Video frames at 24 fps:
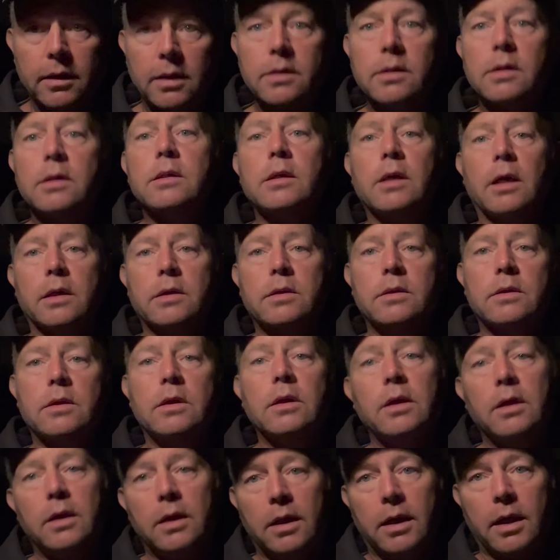This is us.
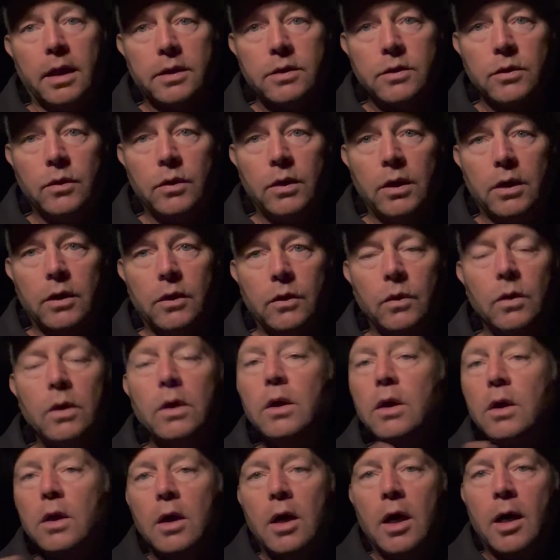And as you know,
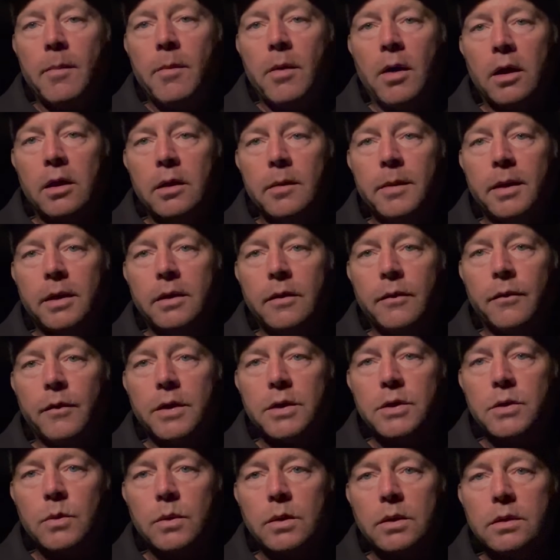I'm all about the
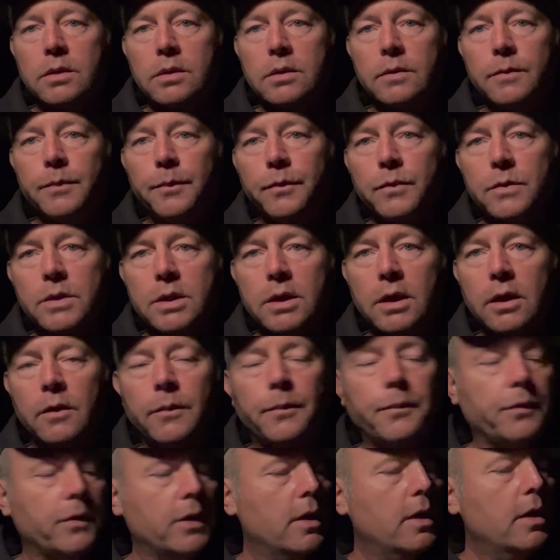visuals. So
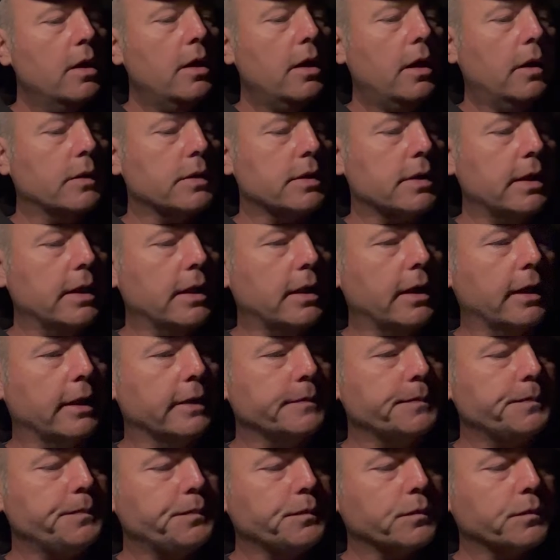I was thinking